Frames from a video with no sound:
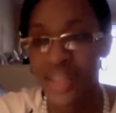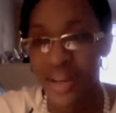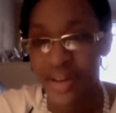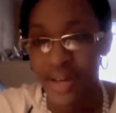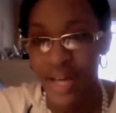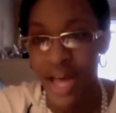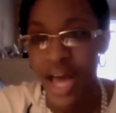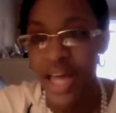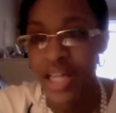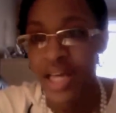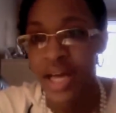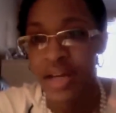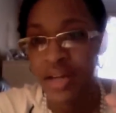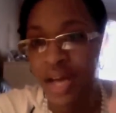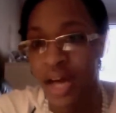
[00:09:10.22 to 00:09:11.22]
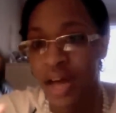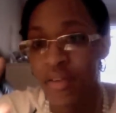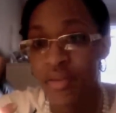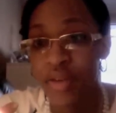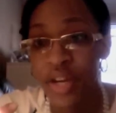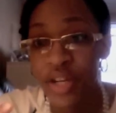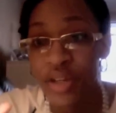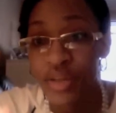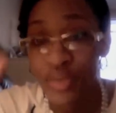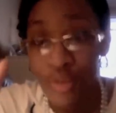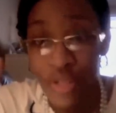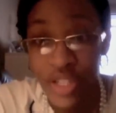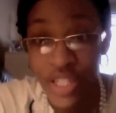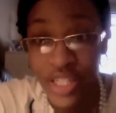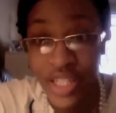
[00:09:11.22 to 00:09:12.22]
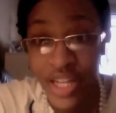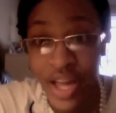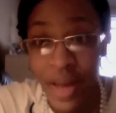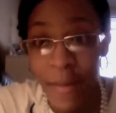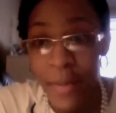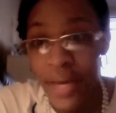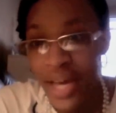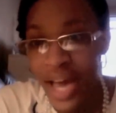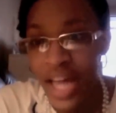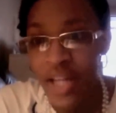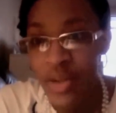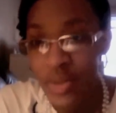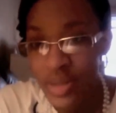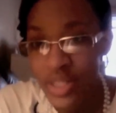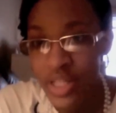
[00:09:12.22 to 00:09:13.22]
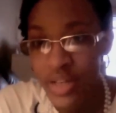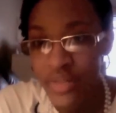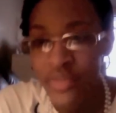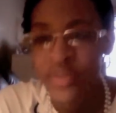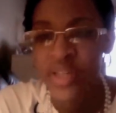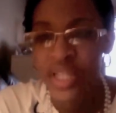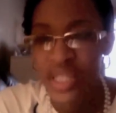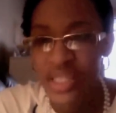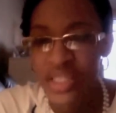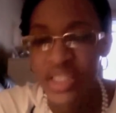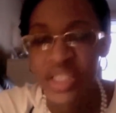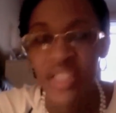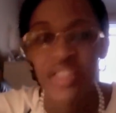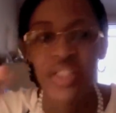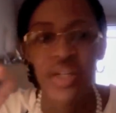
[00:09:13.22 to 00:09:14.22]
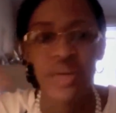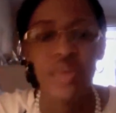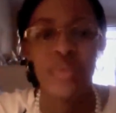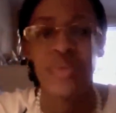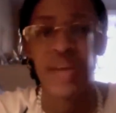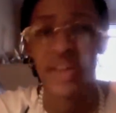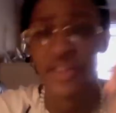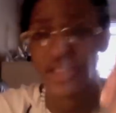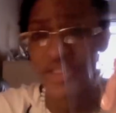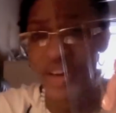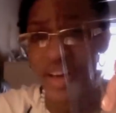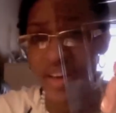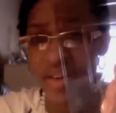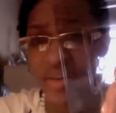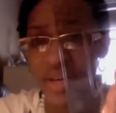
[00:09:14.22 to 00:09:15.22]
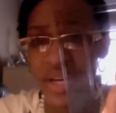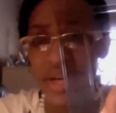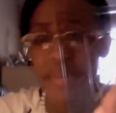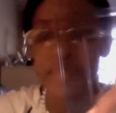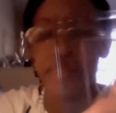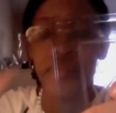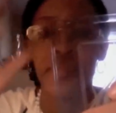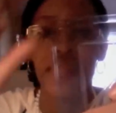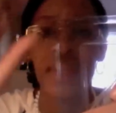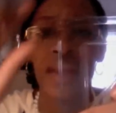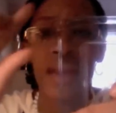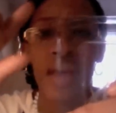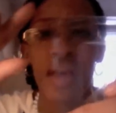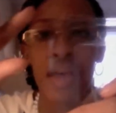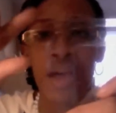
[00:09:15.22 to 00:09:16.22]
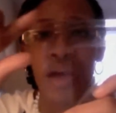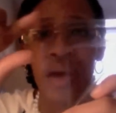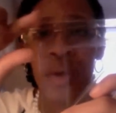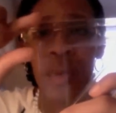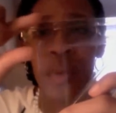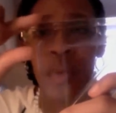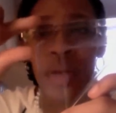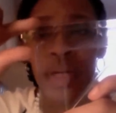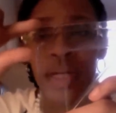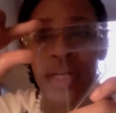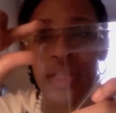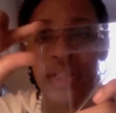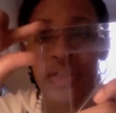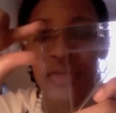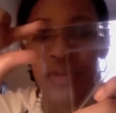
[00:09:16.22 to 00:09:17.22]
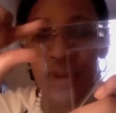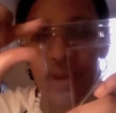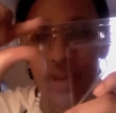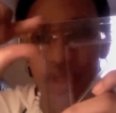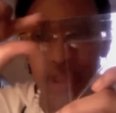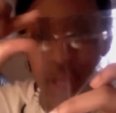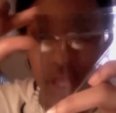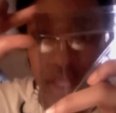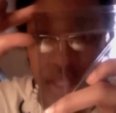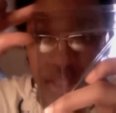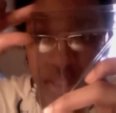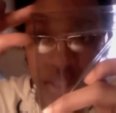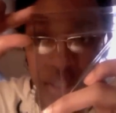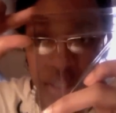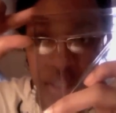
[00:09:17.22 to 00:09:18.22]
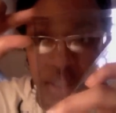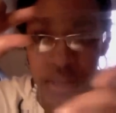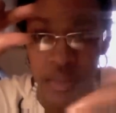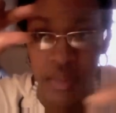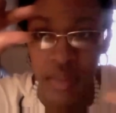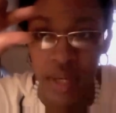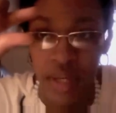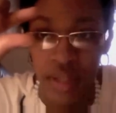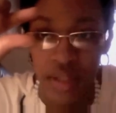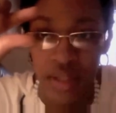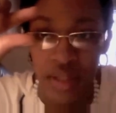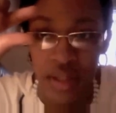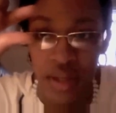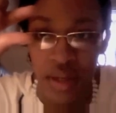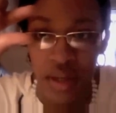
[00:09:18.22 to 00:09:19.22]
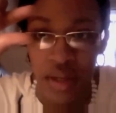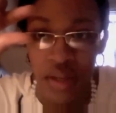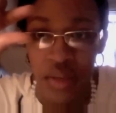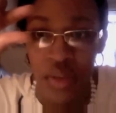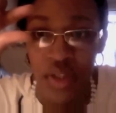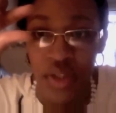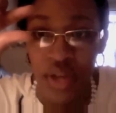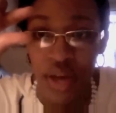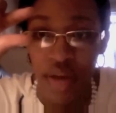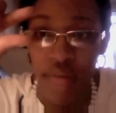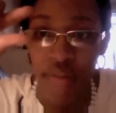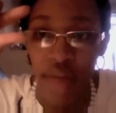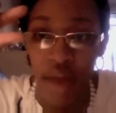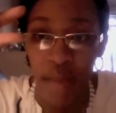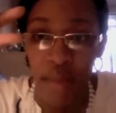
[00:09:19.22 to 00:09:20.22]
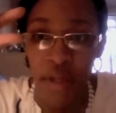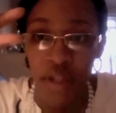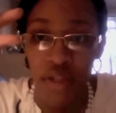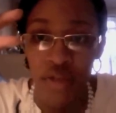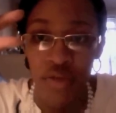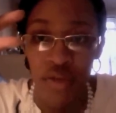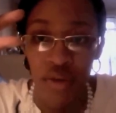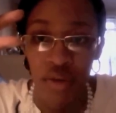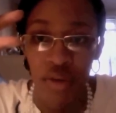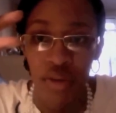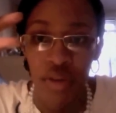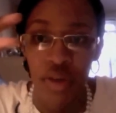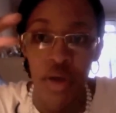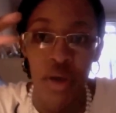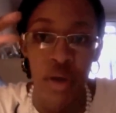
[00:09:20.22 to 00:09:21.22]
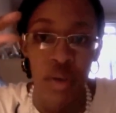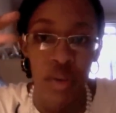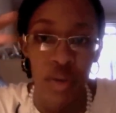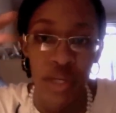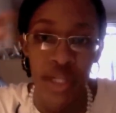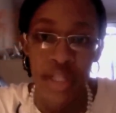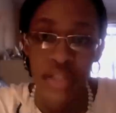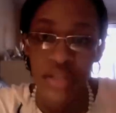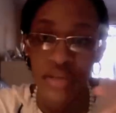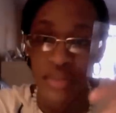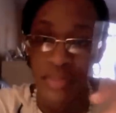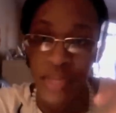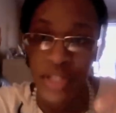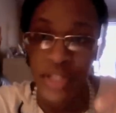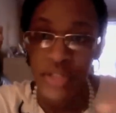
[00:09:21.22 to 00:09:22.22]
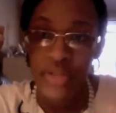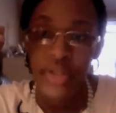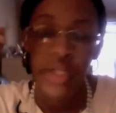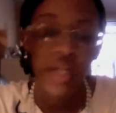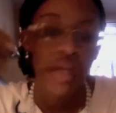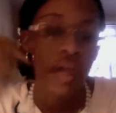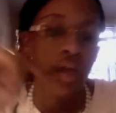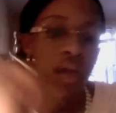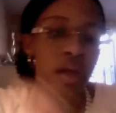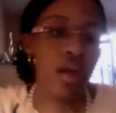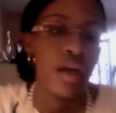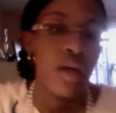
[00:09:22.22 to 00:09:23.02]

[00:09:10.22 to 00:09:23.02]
Sorry, I have a regular ruler, but I lose stuff easily, so we have the triangle here. 1 inch of growth is this much. So once you have that much growth, 1 inch, measure it,